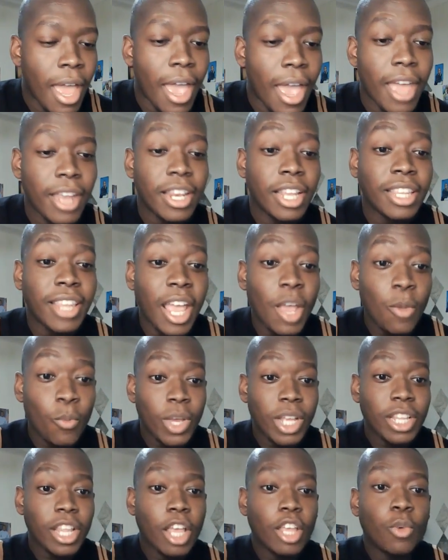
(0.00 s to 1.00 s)
And the thing
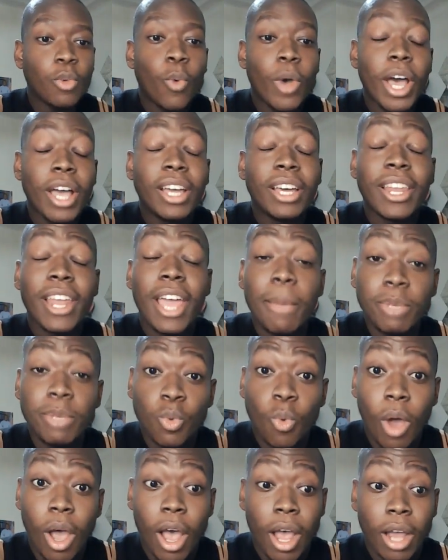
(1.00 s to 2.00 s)
with with her glam
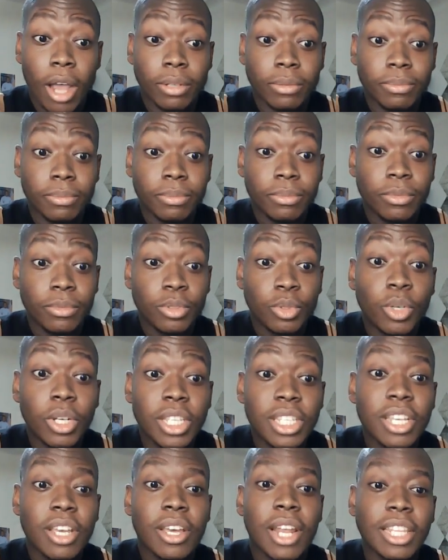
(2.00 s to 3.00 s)
squad, you could
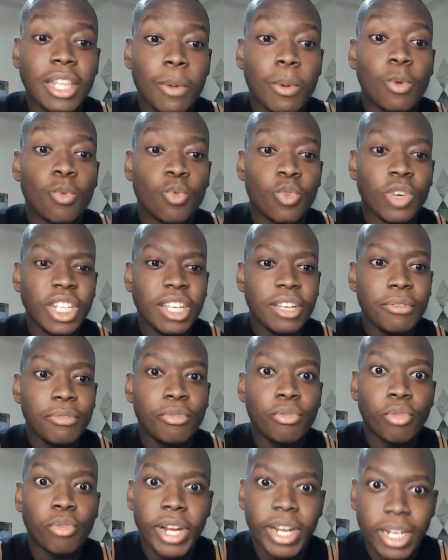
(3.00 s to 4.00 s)
tell that they were really
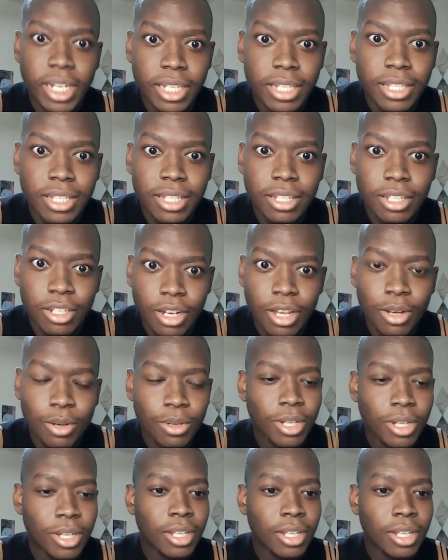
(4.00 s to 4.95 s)
friends. You know.